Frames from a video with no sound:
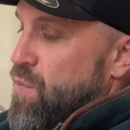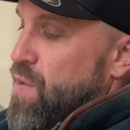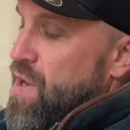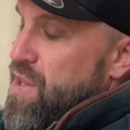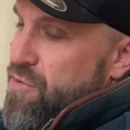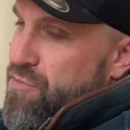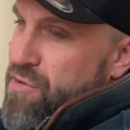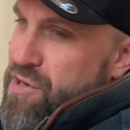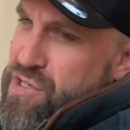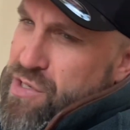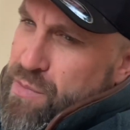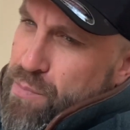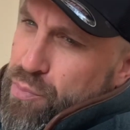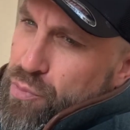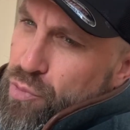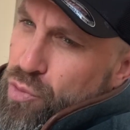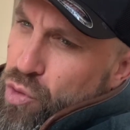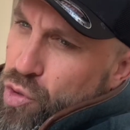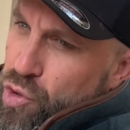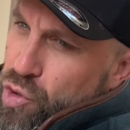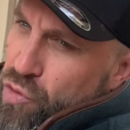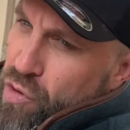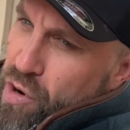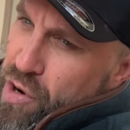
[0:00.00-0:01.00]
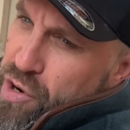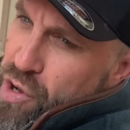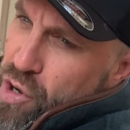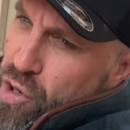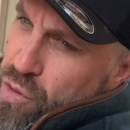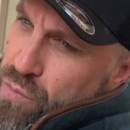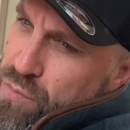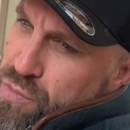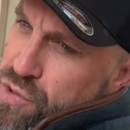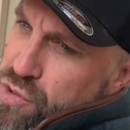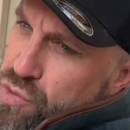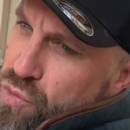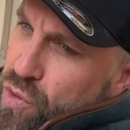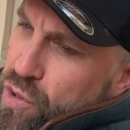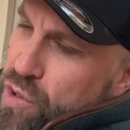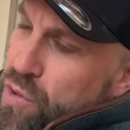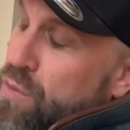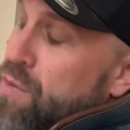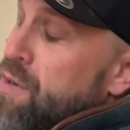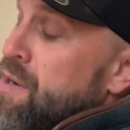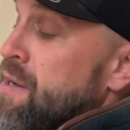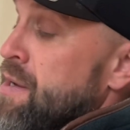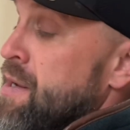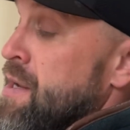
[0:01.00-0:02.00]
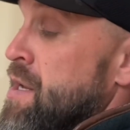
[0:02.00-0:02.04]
whether it's abroad or on home soil.